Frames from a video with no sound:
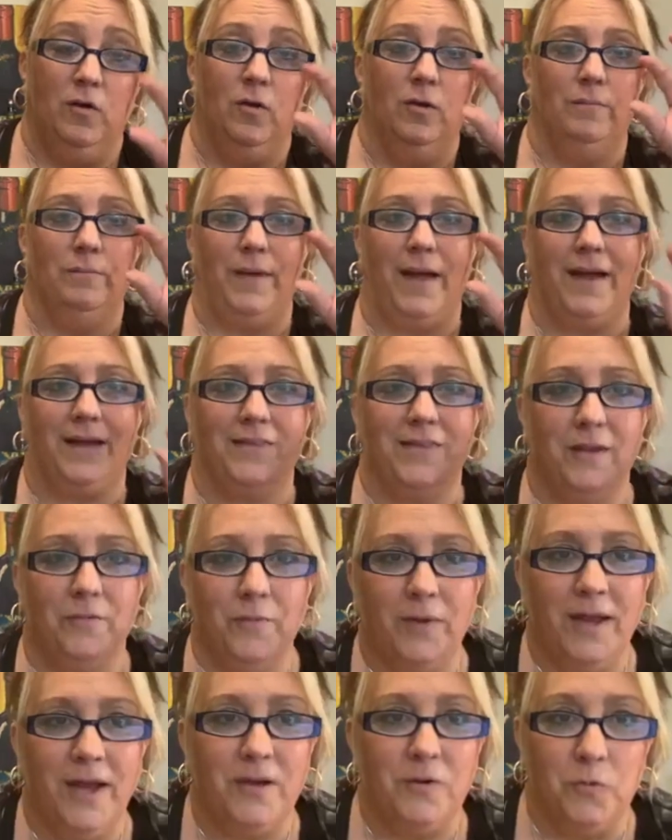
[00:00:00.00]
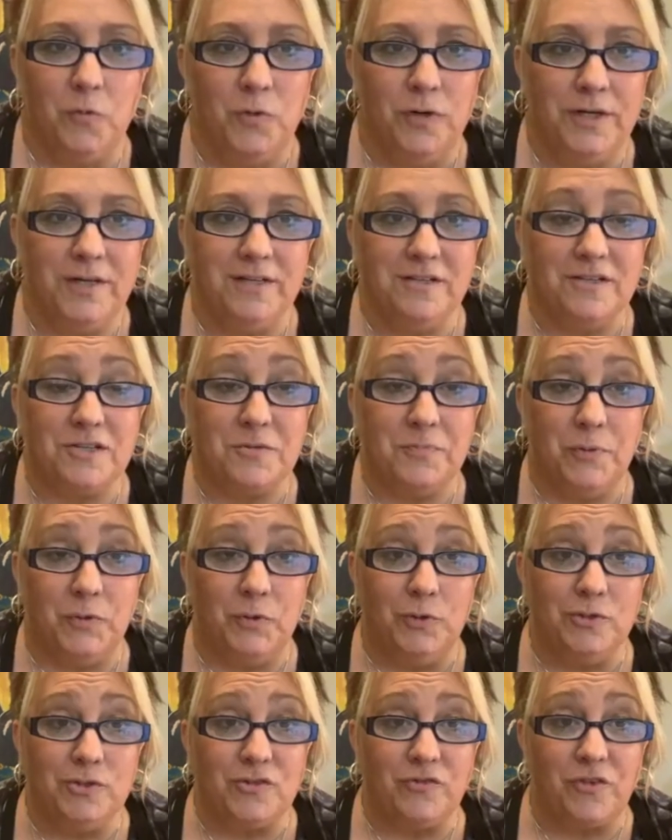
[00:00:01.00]
back then we had wooden
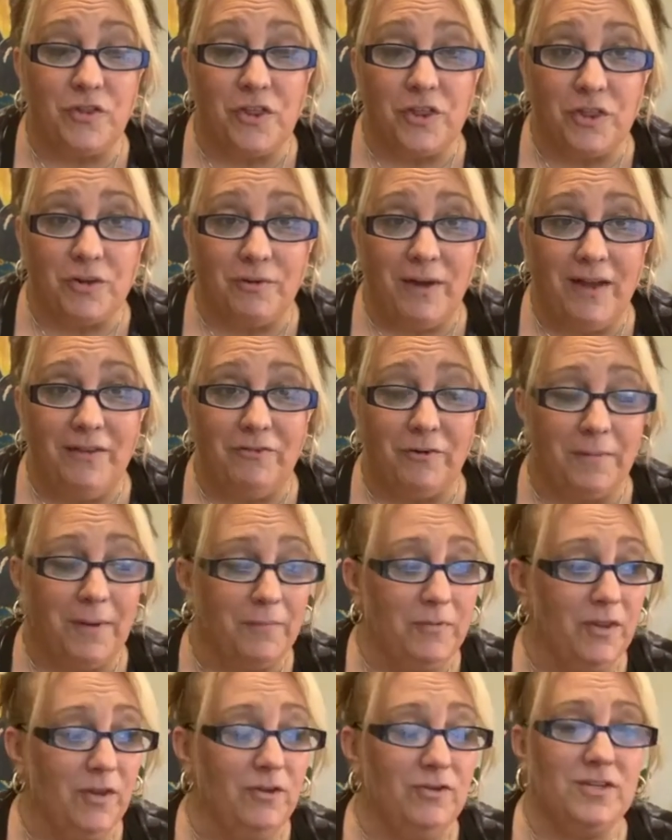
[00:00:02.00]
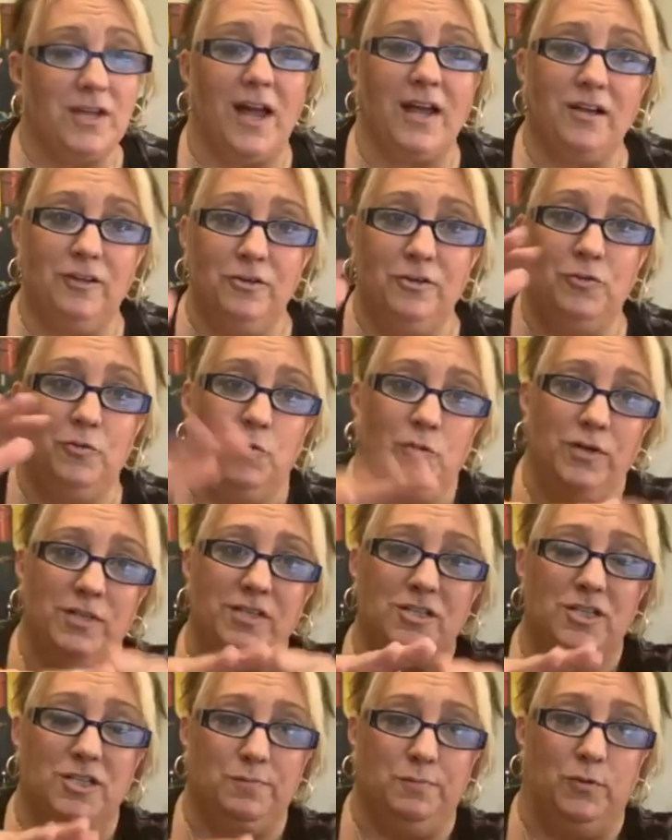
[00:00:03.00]
spools for the thread, remember those? I glued
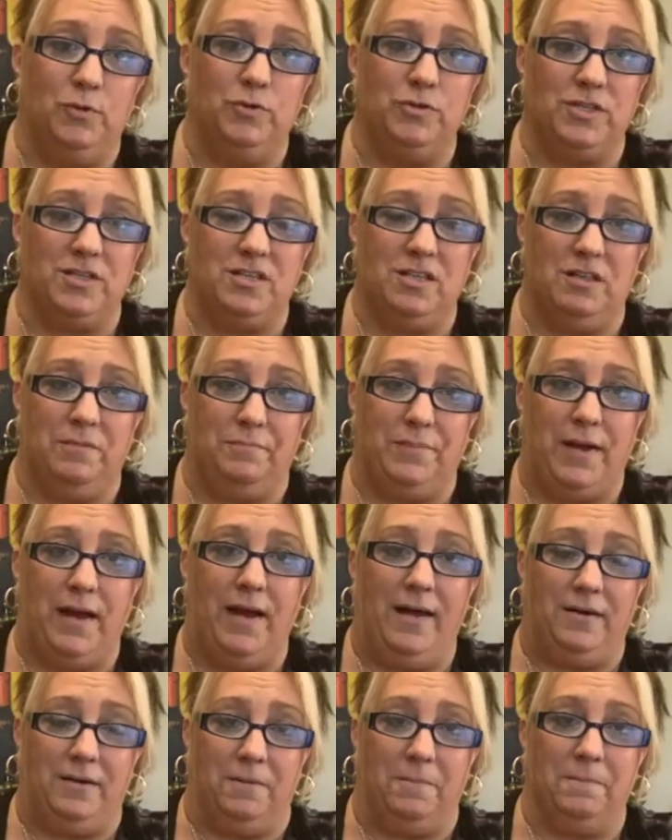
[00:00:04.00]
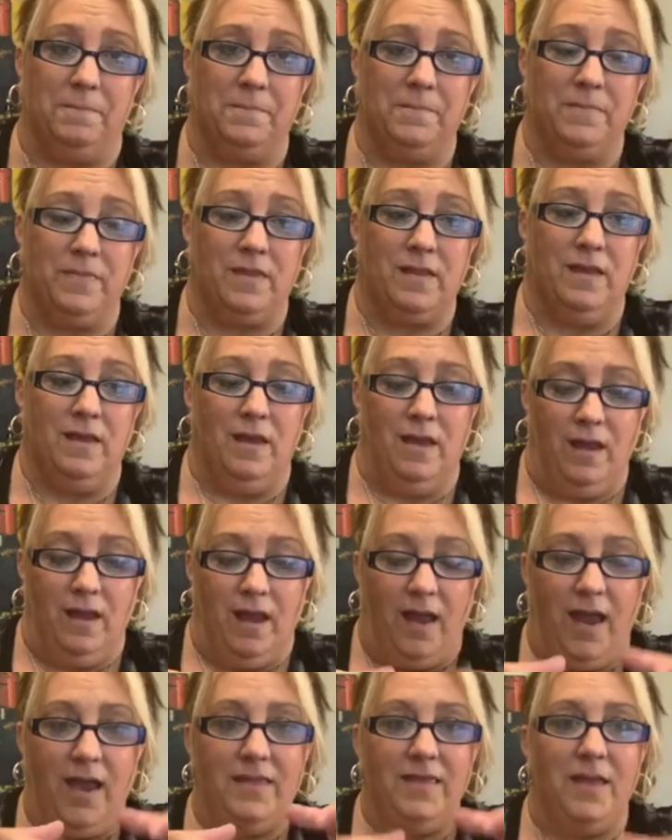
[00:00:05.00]
wooden spools to the bottom,
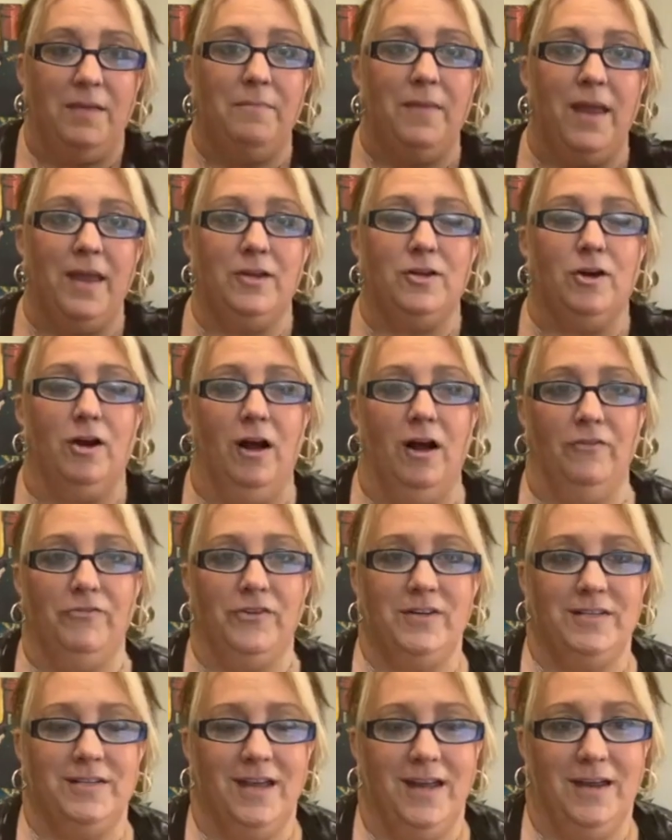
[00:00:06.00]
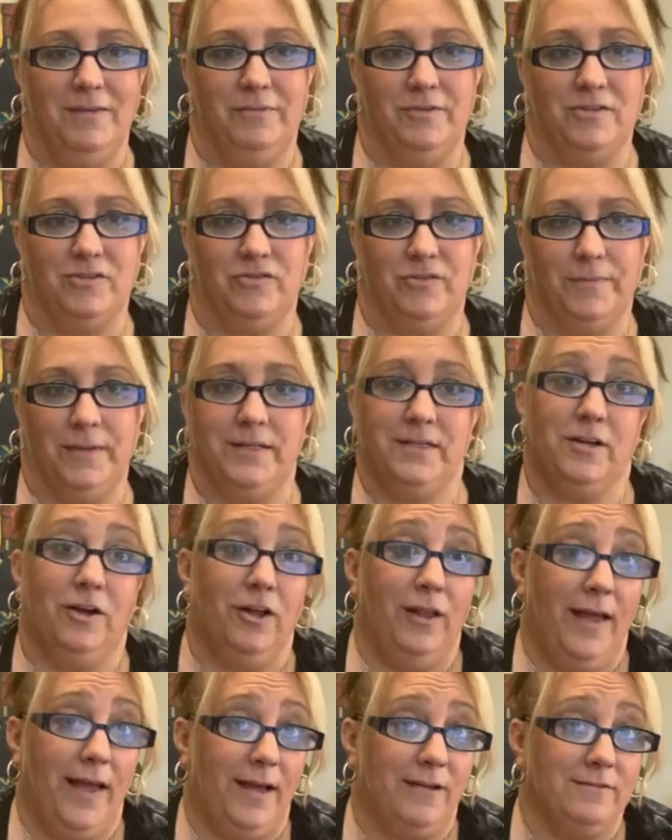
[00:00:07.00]
and they made coffee tables for my
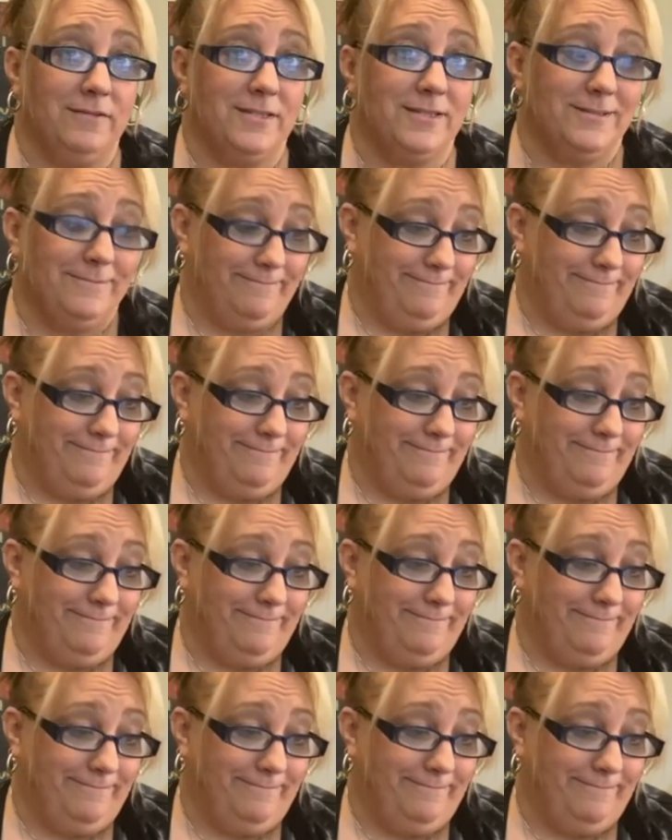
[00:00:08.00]
dollhouse.